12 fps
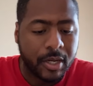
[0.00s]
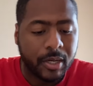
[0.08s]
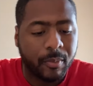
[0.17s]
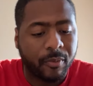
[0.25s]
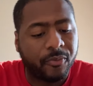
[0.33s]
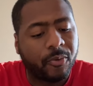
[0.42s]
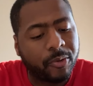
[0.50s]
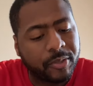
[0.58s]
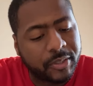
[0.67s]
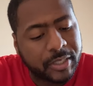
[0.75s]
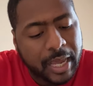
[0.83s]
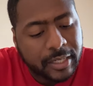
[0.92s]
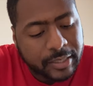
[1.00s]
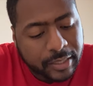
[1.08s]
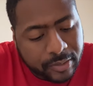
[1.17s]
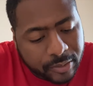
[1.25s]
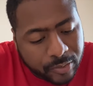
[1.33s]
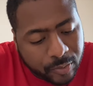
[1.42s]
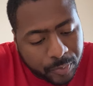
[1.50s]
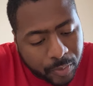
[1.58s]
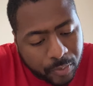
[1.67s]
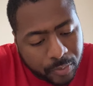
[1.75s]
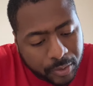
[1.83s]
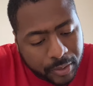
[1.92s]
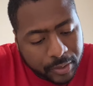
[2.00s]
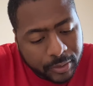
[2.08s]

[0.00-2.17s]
Number four is Giannis Antetokounmpo